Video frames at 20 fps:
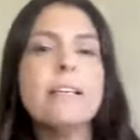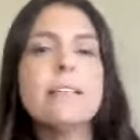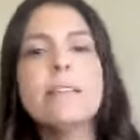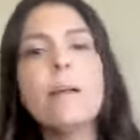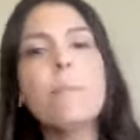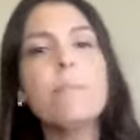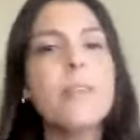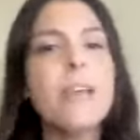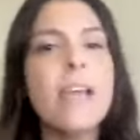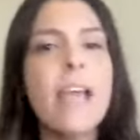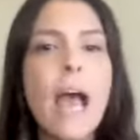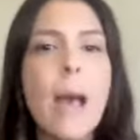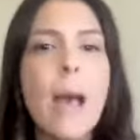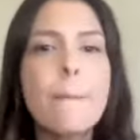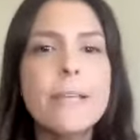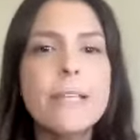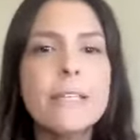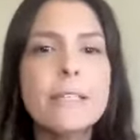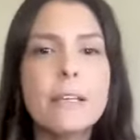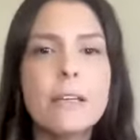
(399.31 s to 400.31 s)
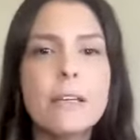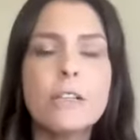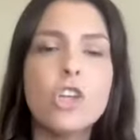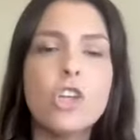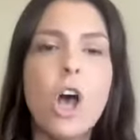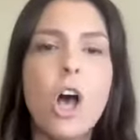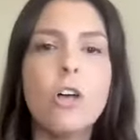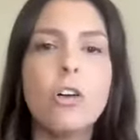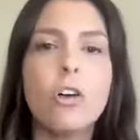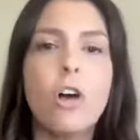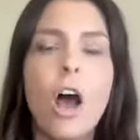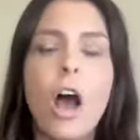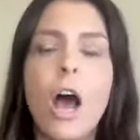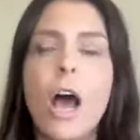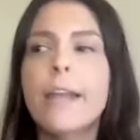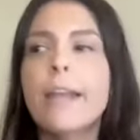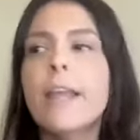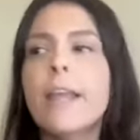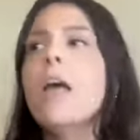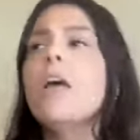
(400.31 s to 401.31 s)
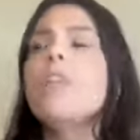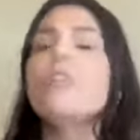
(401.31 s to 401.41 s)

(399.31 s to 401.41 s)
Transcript: something happens and it's all gone?